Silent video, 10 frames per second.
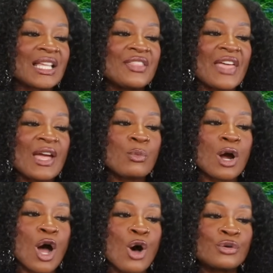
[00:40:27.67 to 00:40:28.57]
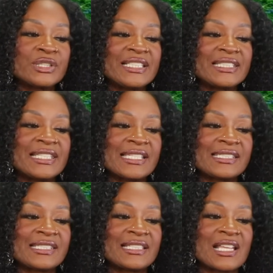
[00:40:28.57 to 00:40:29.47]
They were only
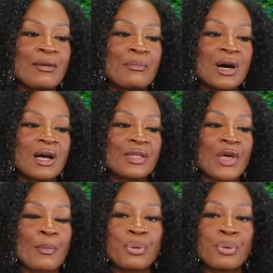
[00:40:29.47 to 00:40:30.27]
listed among the